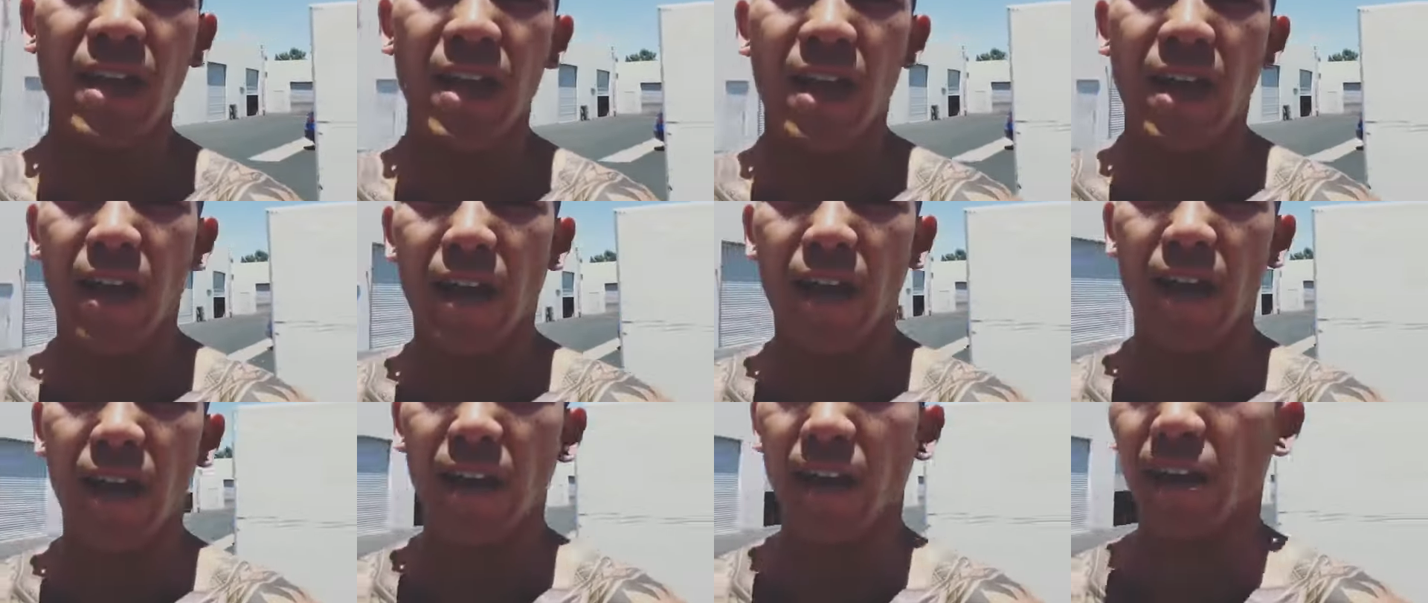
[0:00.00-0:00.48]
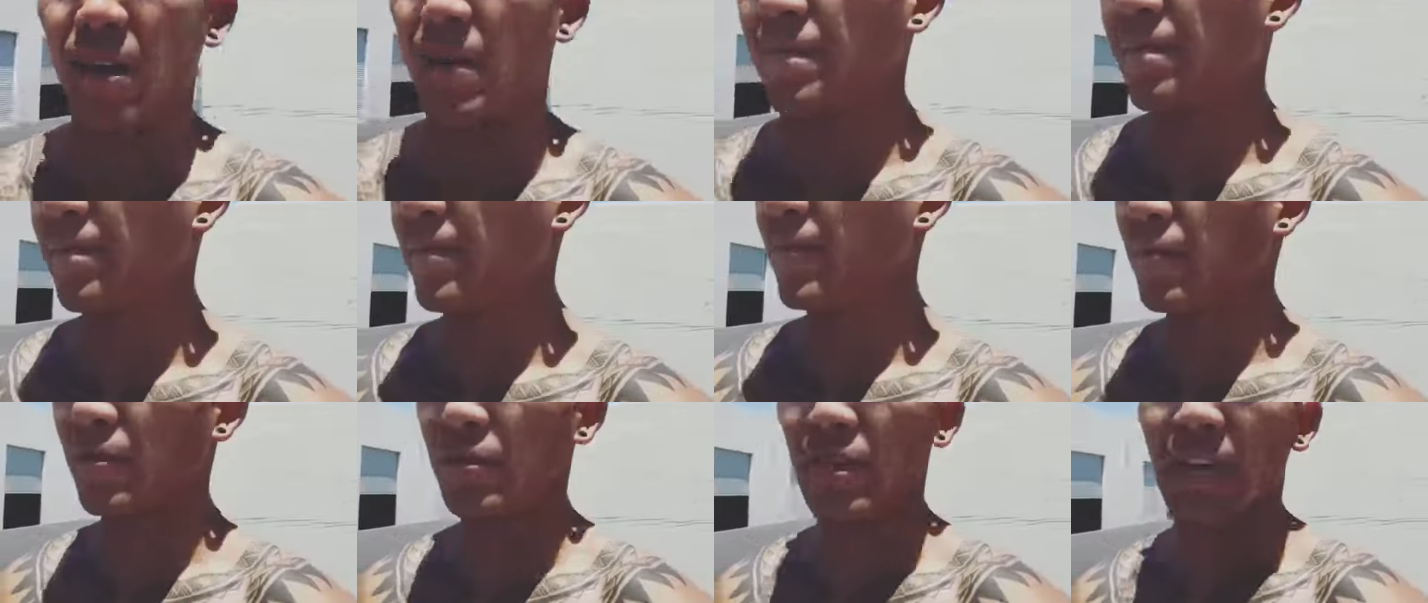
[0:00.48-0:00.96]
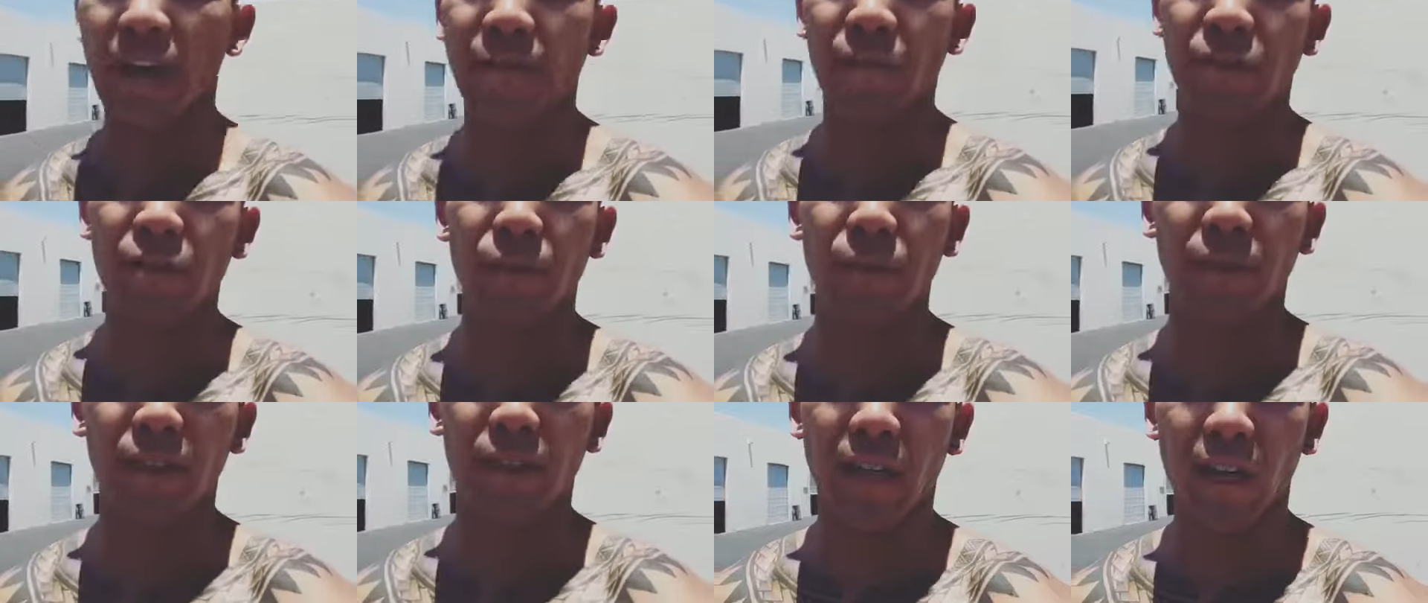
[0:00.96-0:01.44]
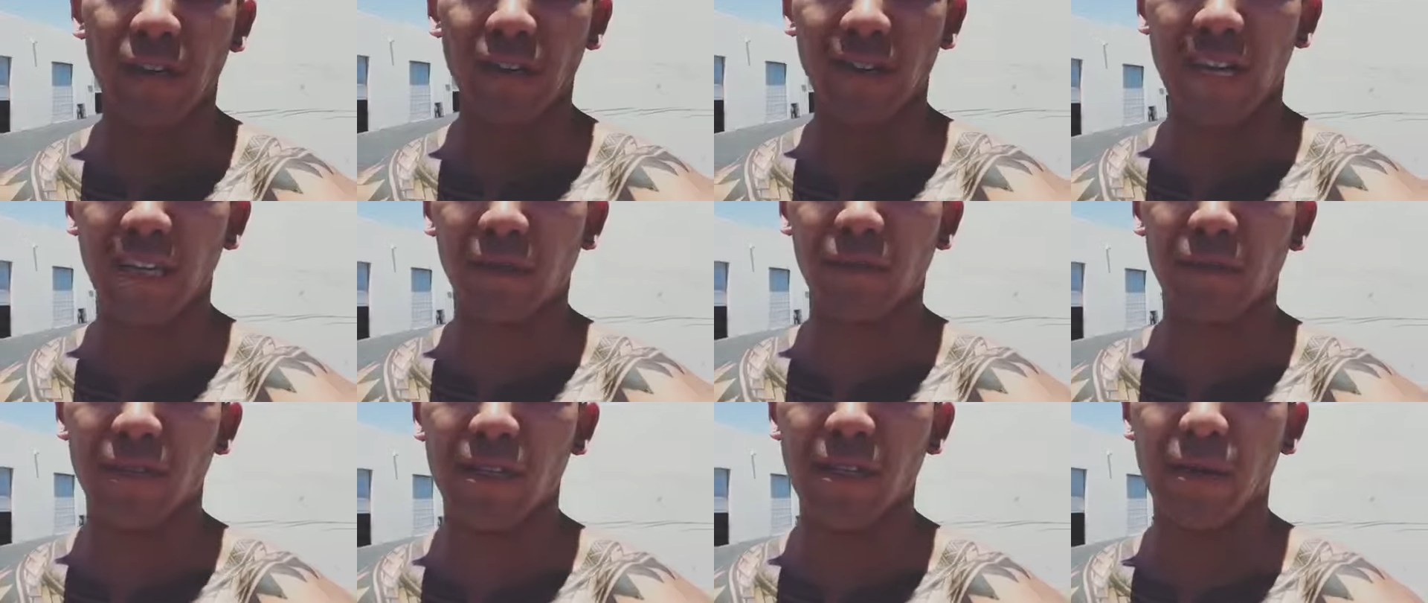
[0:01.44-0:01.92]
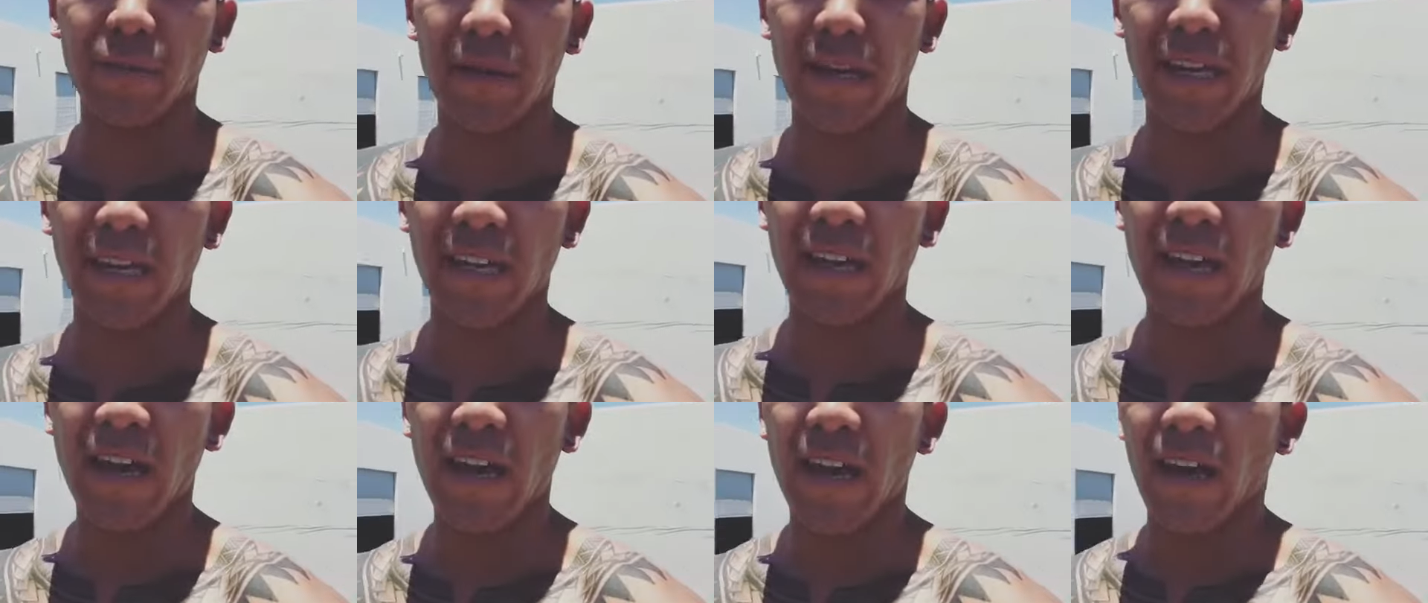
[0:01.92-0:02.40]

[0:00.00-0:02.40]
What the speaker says: when you have human contact with somebody,